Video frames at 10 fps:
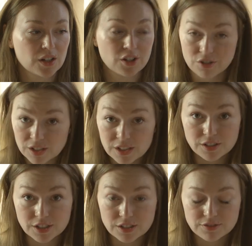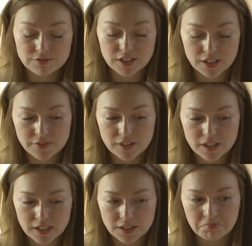Gorilla Glue, and I feel
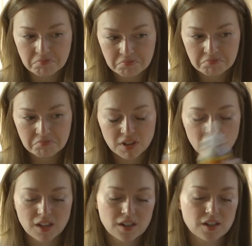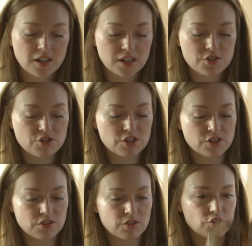like should do the